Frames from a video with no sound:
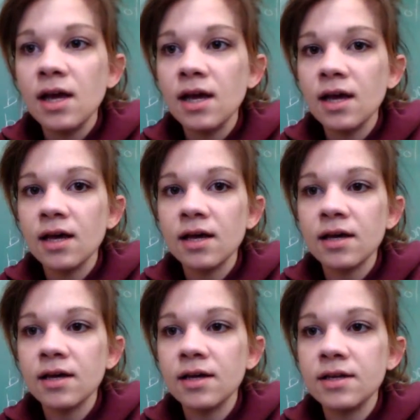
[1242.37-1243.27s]

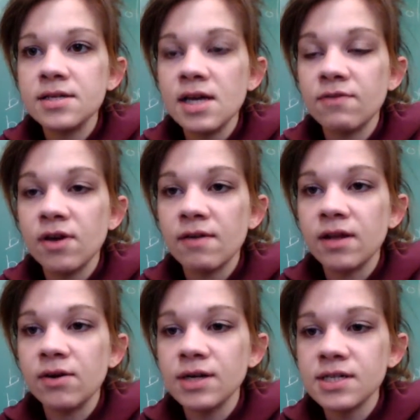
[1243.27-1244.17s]
And if you have
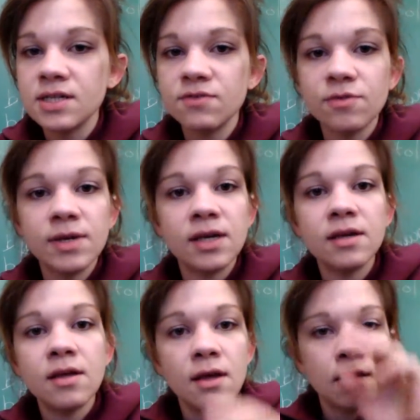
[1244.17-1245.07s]
any questions for
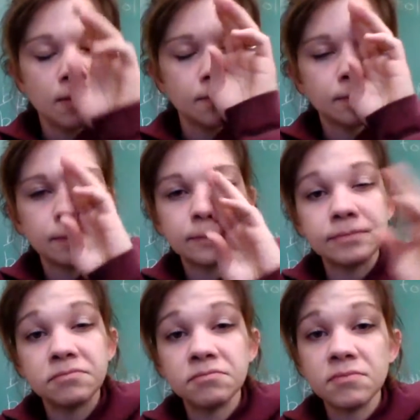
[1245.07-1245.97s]
me
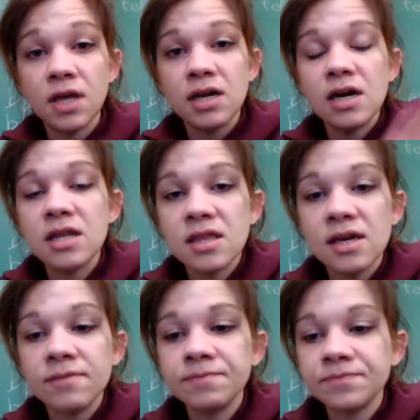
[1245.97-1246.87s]
on
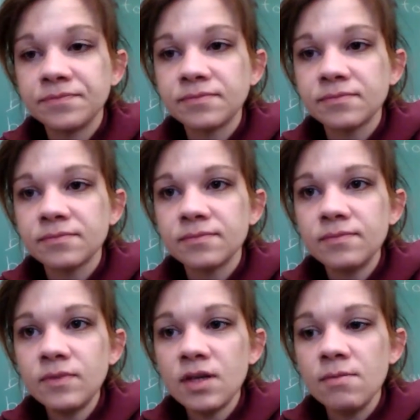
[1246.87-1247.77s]
anything,
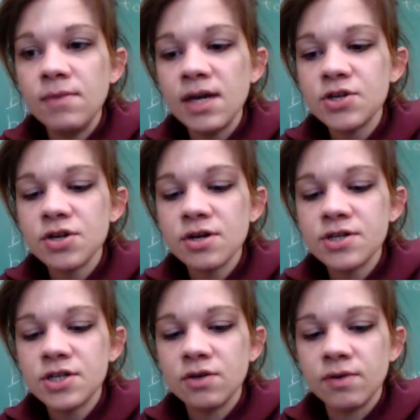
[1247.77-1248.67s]
make sure
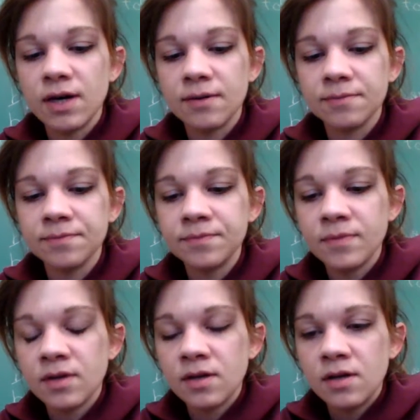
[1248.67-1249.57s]
to
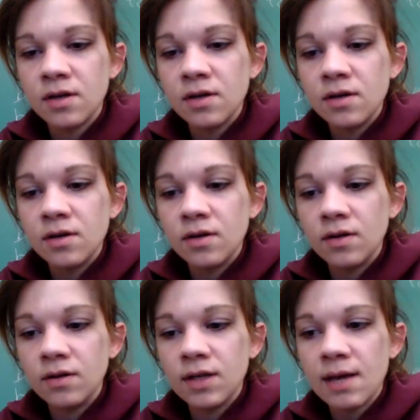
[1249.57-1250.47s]

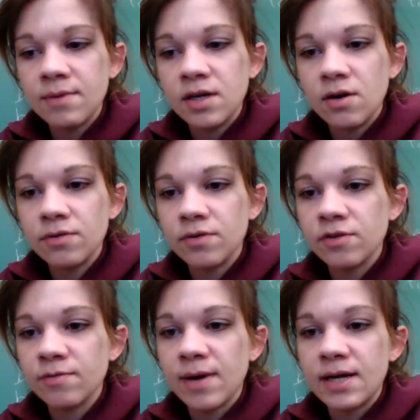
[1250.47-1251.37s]
let me know through
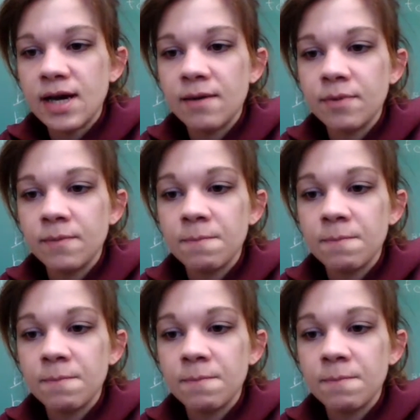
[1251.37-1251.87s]
the Remind app.